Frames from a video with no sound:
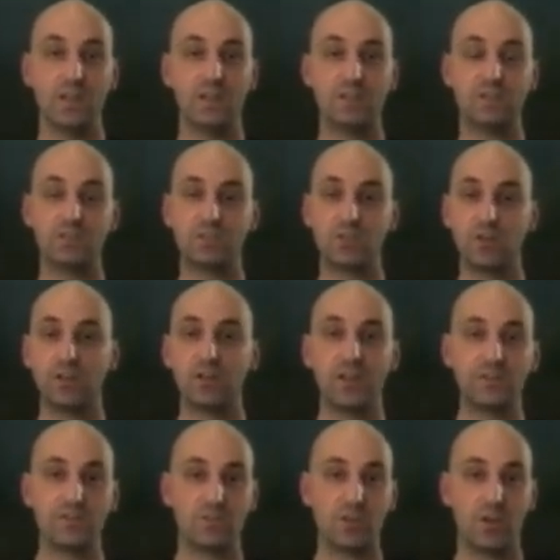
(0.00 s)
It started
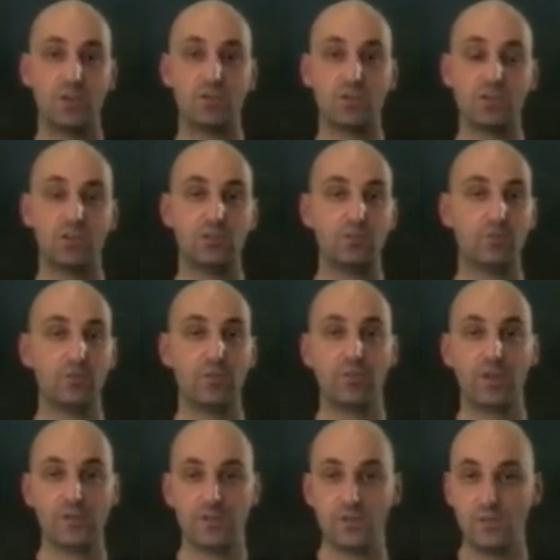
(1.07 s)
as such in
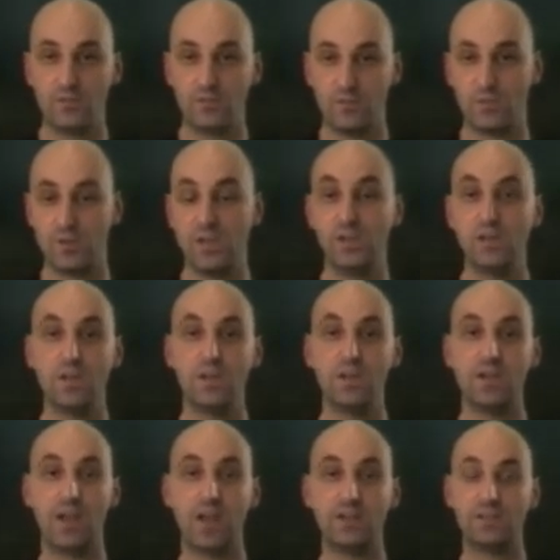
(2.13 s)
2003,
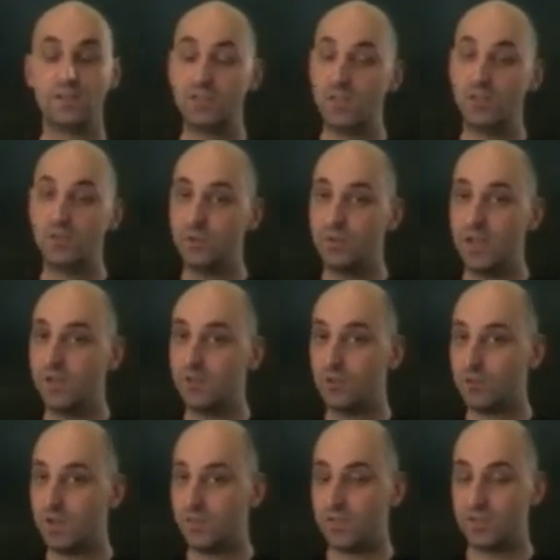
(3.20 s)
and still today the
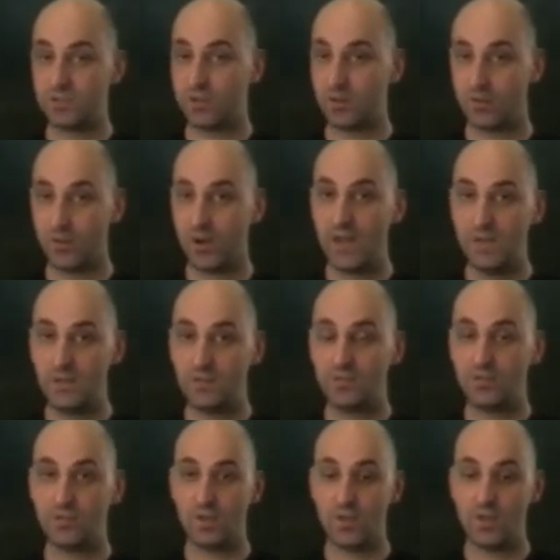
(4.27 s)
graphics are
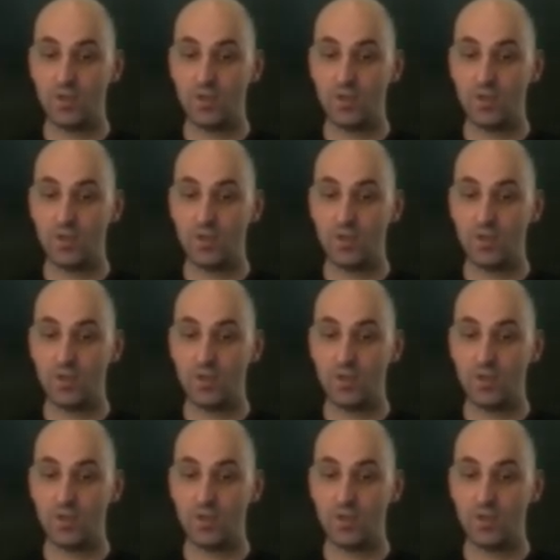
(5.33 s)
great,